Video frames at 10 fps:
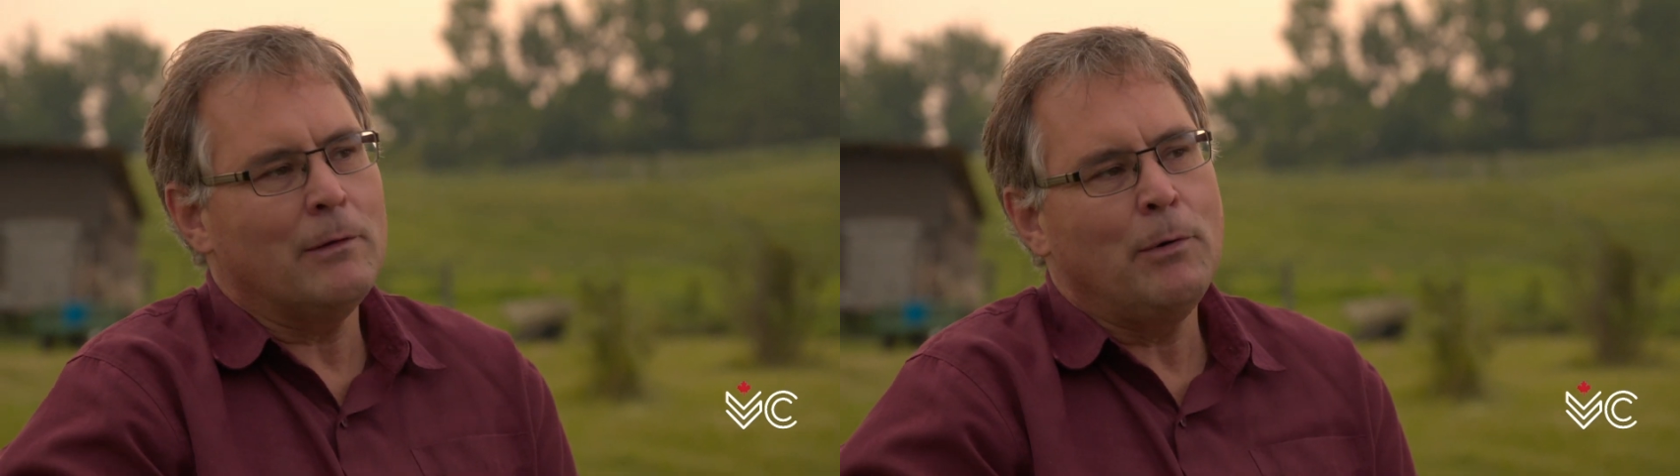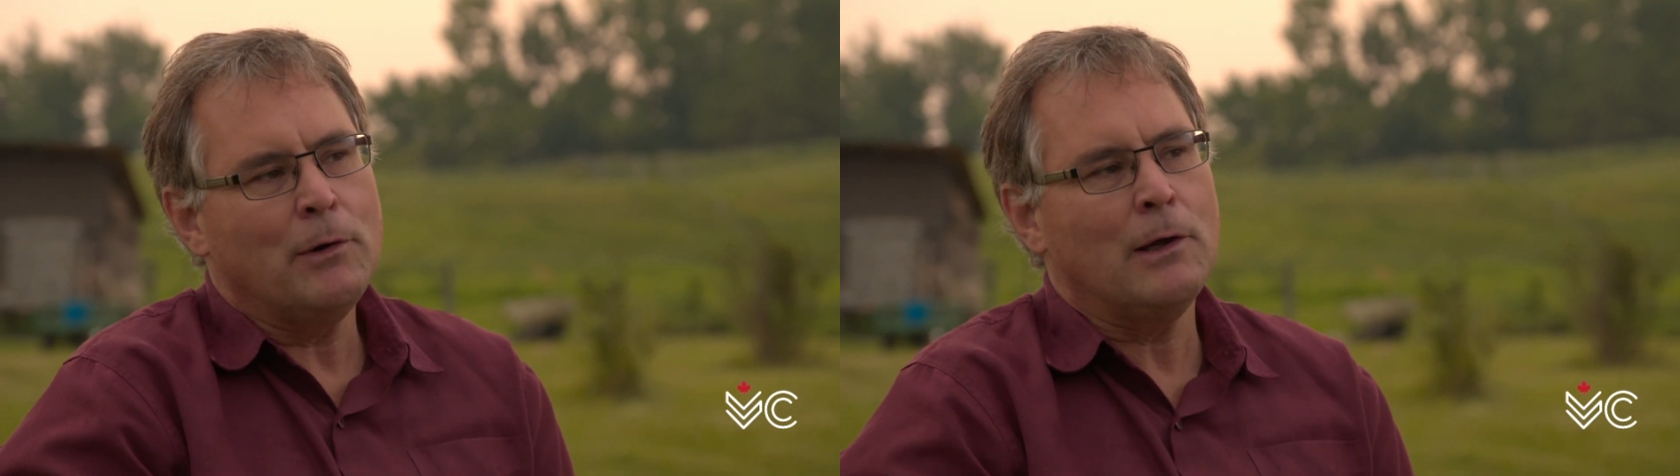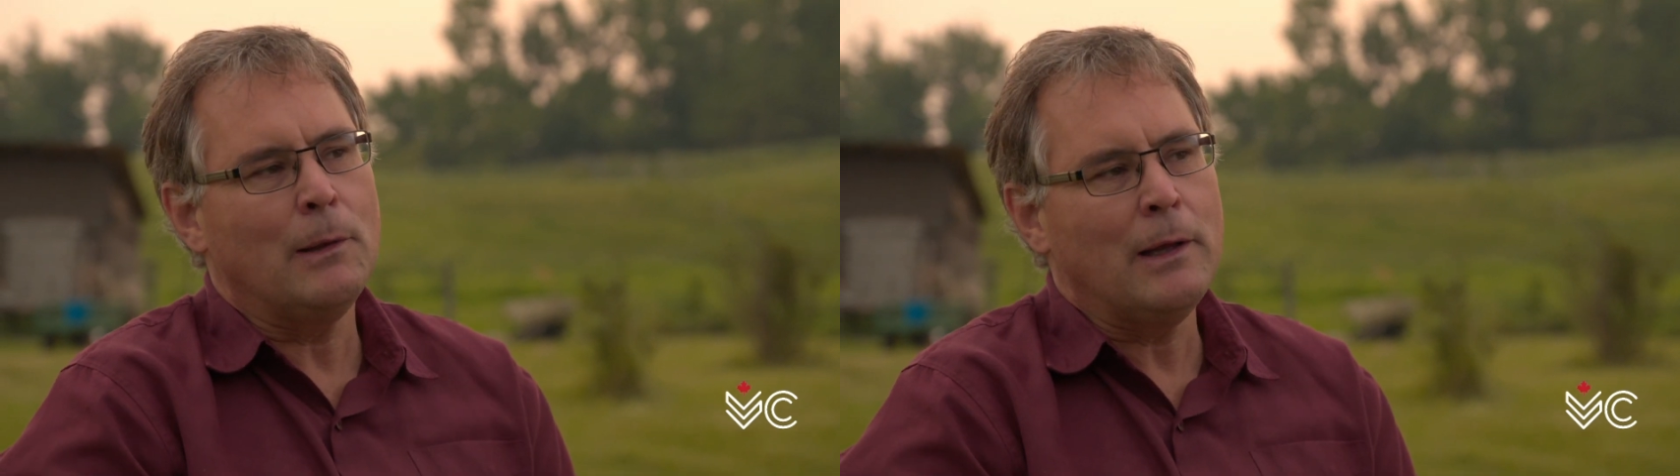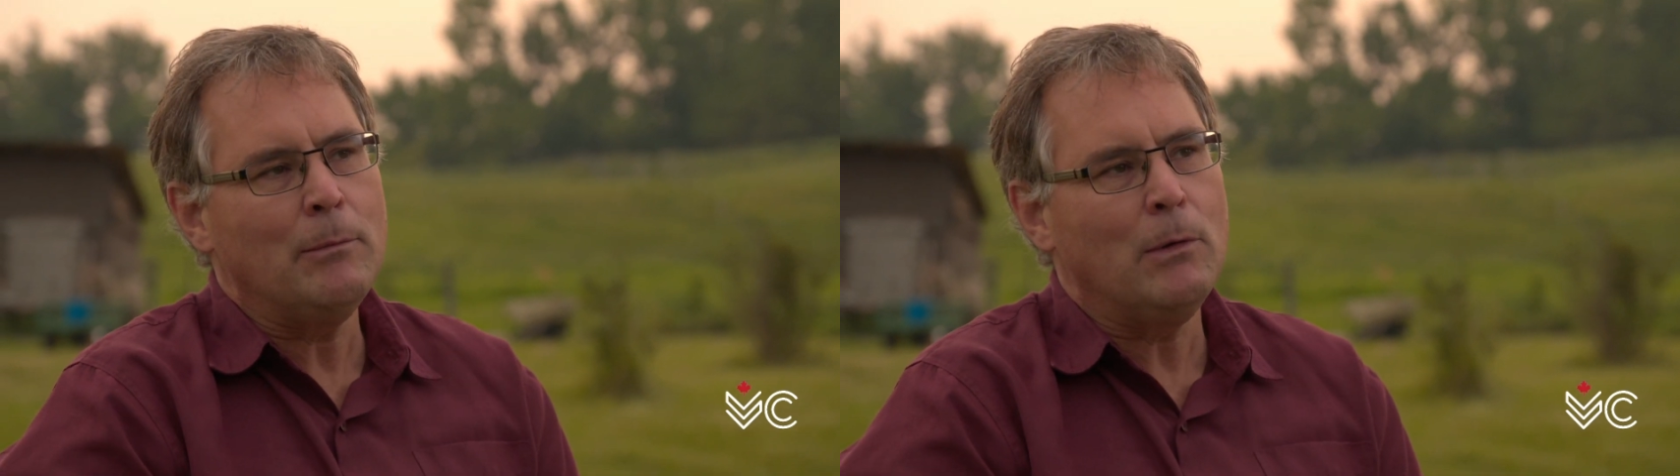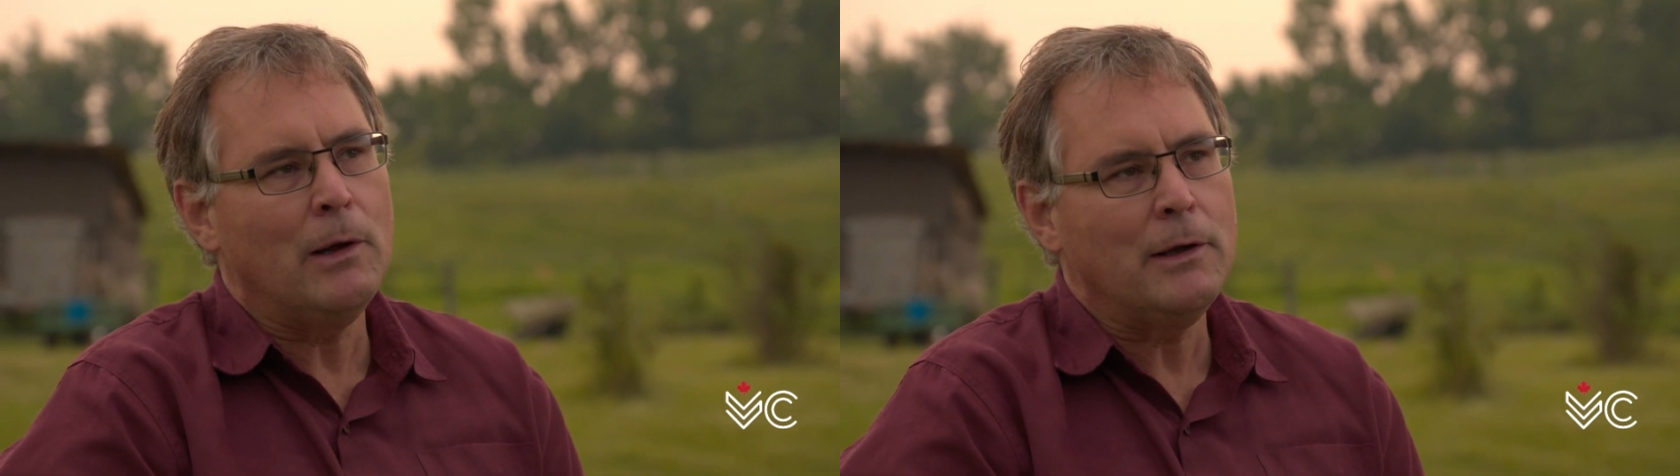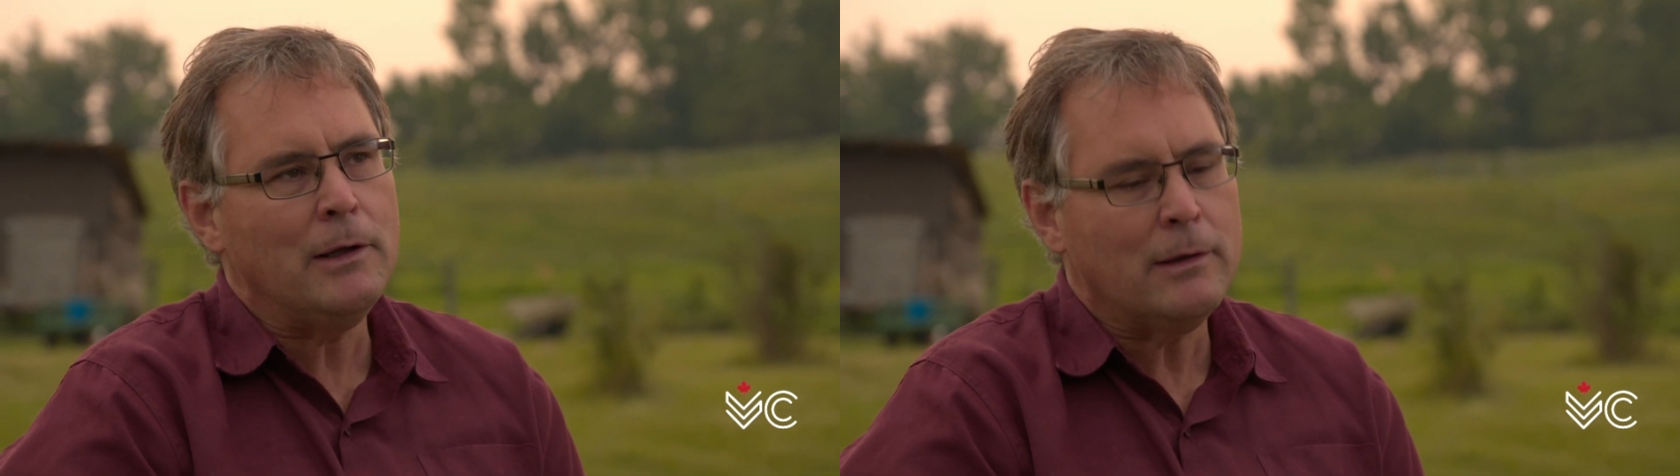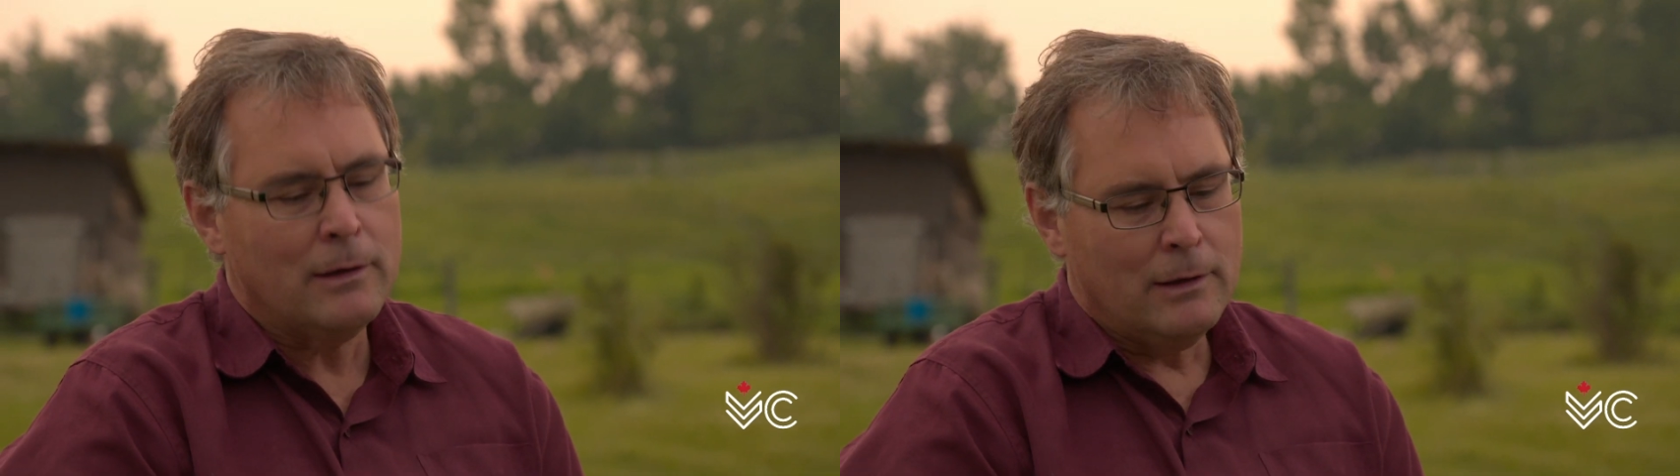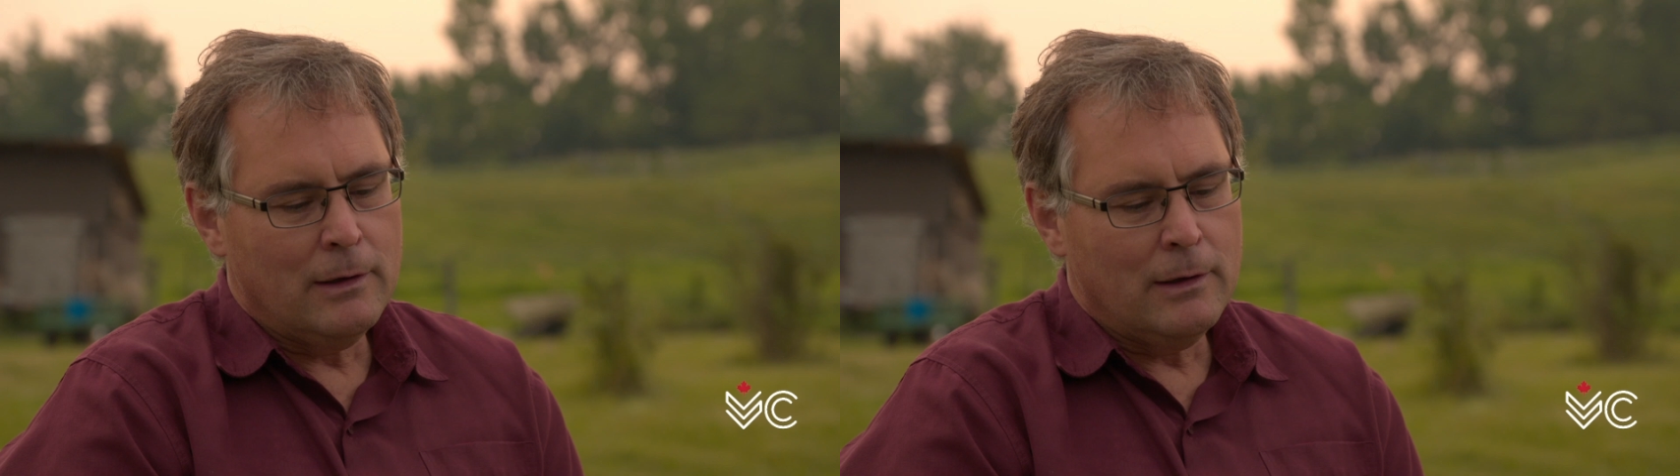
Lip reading: to putting a label on it.